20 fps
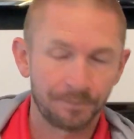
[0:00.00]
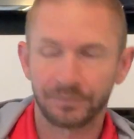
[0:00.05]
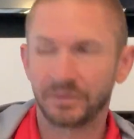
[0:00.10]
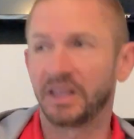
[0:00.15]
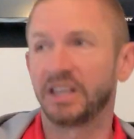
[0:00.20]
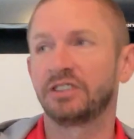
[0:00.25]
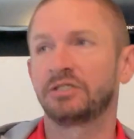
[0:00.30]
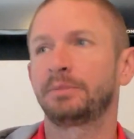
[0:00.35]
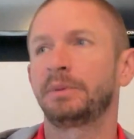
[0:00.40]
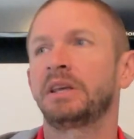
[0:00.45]

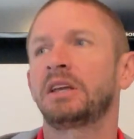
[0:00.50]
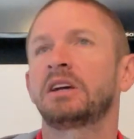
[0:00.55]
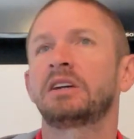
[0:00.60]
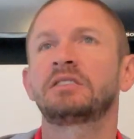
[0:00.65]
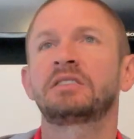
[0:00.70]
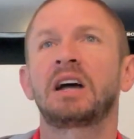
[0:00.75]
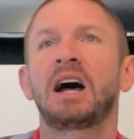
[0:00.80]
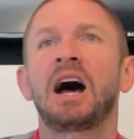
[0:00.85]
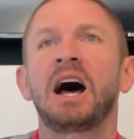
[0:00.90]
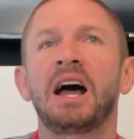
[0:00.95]
is because
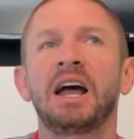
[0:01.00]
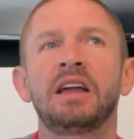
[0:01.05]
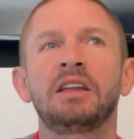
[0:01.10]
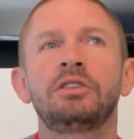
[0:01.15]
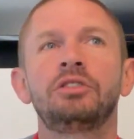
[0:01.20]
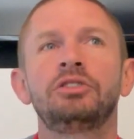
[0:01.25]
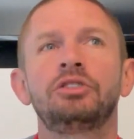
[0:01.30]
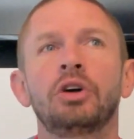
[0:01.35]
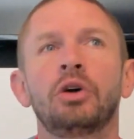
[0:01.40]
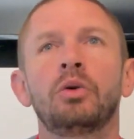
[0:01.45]
I
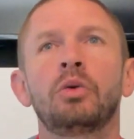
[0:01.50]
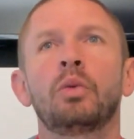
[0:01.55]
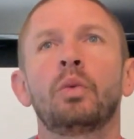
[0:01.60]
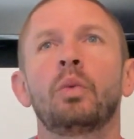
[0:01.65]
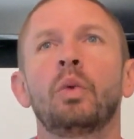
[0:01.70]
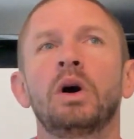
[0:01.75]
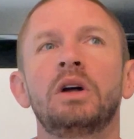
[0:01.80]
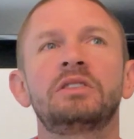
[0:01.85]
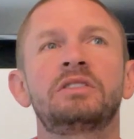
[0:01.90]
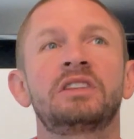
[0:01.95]
don't
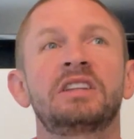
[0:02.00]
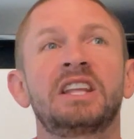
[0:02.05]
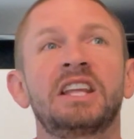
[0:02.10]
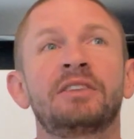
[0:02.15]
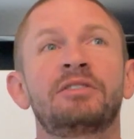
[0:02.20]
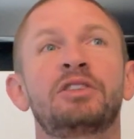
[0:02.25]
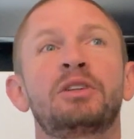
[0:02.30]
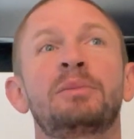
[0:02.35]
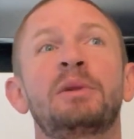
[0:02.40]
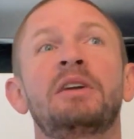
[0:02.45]
want to
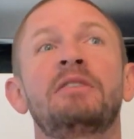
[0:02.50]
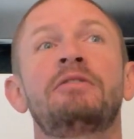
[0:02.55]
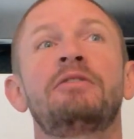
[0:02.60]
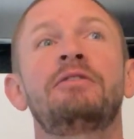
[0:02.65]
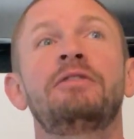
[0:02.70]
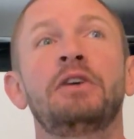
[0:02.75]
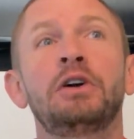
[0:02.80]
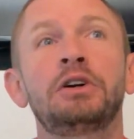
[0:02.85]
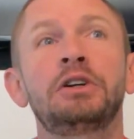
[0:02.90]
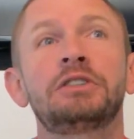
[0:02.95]
give them a
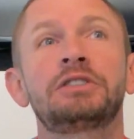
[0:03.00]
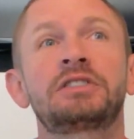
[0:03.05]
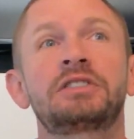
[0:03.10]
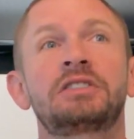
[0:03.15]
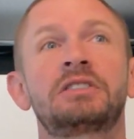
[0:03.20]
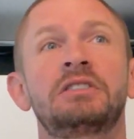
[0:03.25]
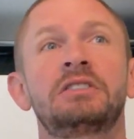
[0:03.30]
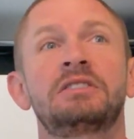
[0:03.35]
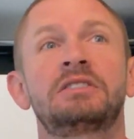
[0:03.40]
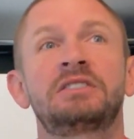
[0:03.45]

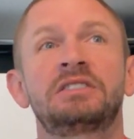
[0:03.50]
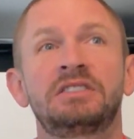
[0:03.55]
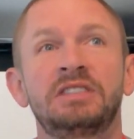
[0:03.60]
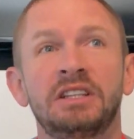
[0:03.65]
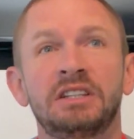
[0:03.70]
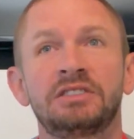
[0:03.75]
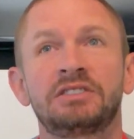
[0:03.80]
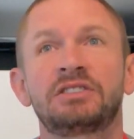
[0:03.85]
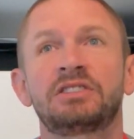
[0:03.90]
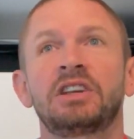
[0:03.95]
false
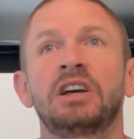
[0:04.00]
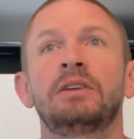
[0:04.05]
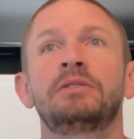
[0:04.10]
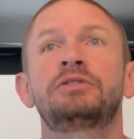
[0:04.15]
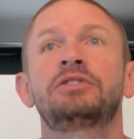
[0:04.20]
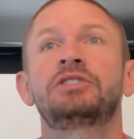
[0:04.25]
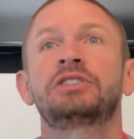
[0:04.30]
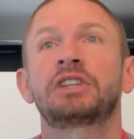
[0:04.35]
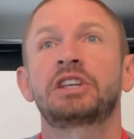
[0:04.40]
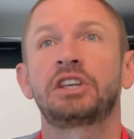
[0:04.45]
sense of
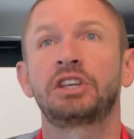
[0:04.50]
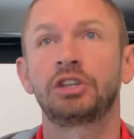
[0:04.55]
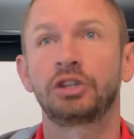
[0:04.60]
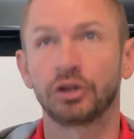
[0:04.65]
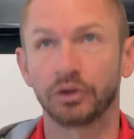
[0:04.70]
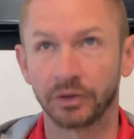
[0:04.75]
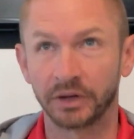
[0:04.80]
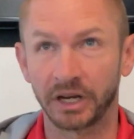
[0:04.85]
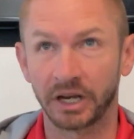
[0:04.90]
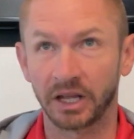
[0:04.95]

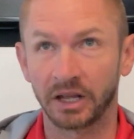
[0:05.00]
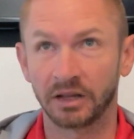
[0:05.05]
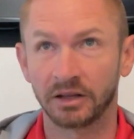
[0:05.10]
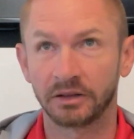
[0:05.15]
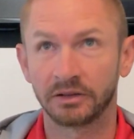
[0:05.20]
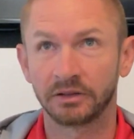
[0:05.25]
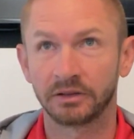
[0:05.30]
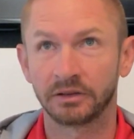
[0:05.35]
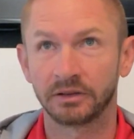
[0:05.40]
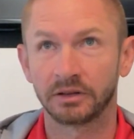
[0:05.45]
security.
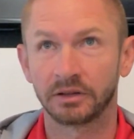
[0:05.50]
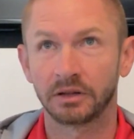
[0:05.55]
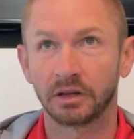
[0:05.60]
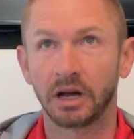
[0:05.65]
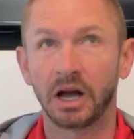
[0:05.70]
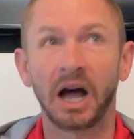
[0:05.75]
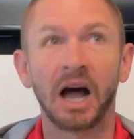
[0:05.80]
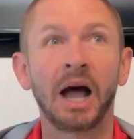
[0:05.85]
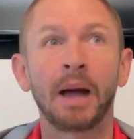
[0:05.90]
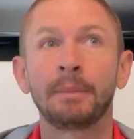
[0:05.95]

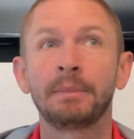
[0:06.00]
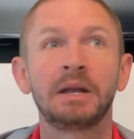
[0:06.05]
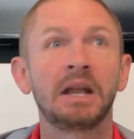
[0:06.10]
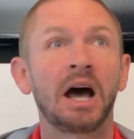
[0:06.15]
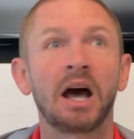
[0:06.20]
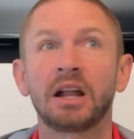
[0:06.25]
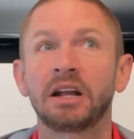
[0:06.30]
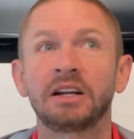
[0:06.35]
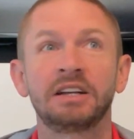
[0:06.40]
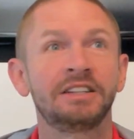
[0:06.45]
I'm
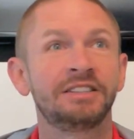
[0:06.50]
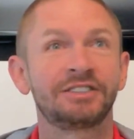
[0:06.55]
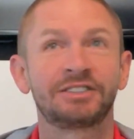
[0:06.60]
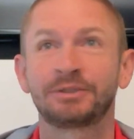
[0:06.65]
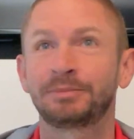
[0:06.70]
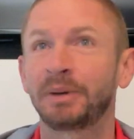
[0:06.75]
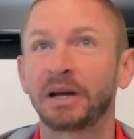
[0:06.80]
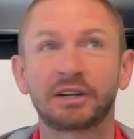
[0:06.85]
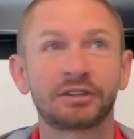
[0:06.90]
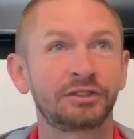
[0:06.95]
not an
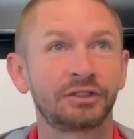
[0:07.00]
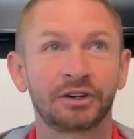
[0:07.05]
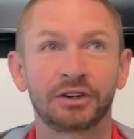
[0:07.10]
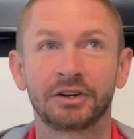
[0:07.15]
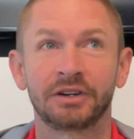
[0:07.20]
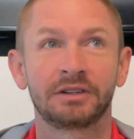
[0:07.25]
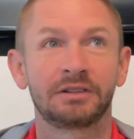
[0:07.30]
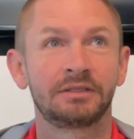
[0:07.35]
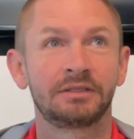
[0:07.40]
inspector.